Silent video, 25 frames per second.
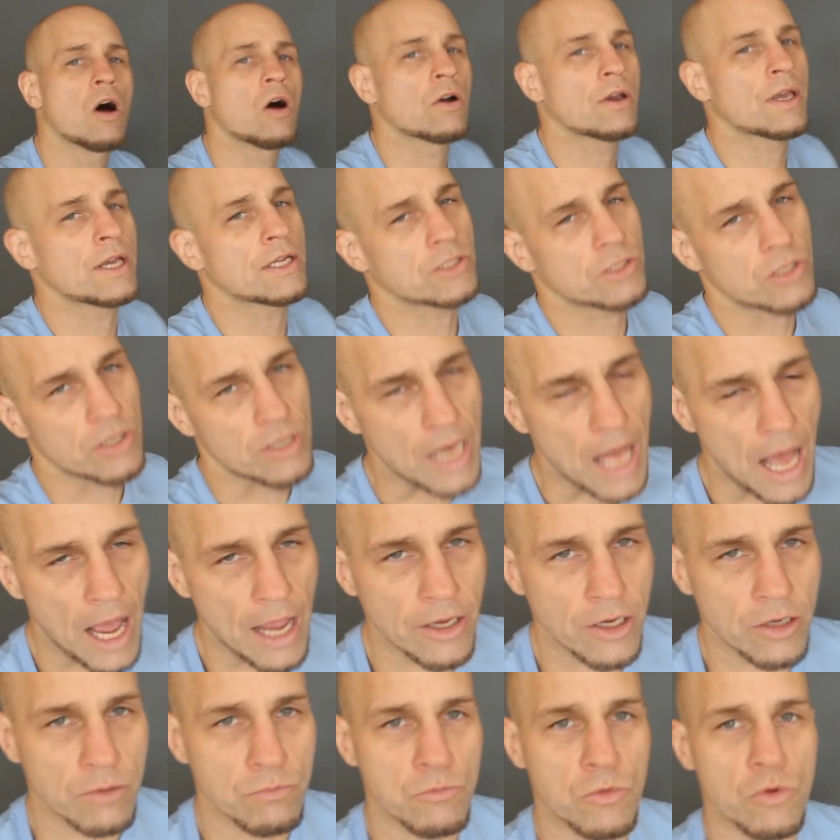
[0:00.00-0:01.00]
Okay, so now
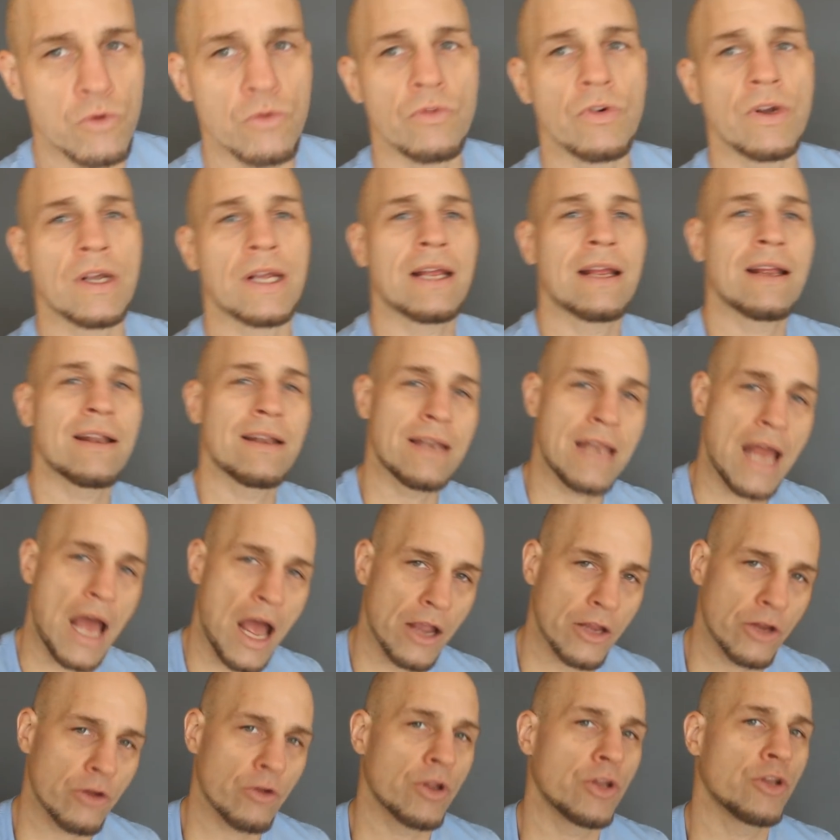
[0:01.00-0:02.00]
you're moving.
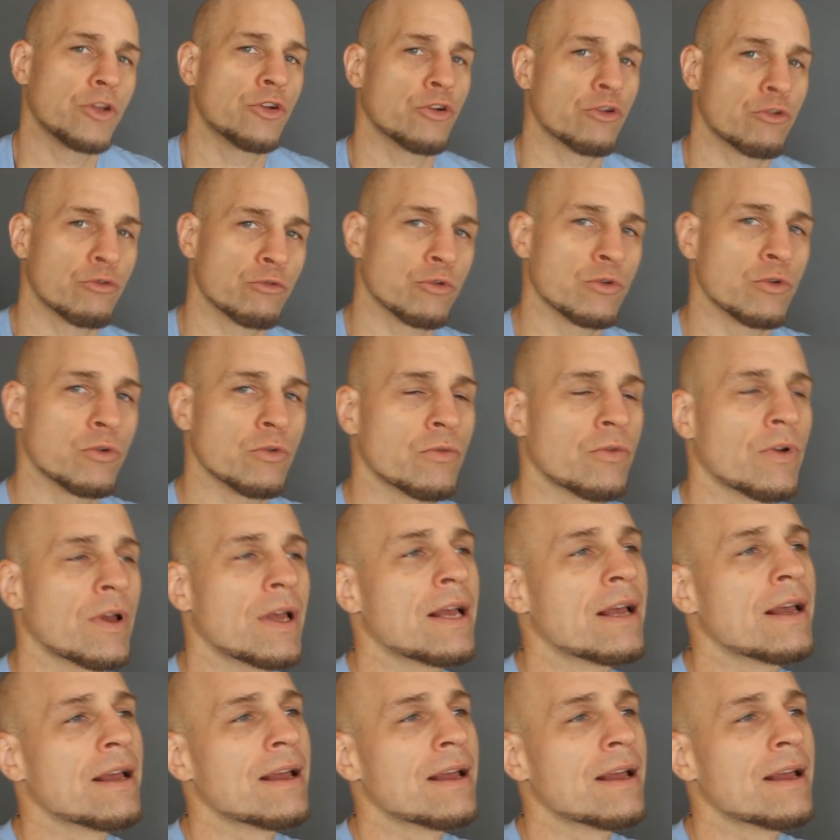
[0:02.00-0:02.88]
Now you're in your groove.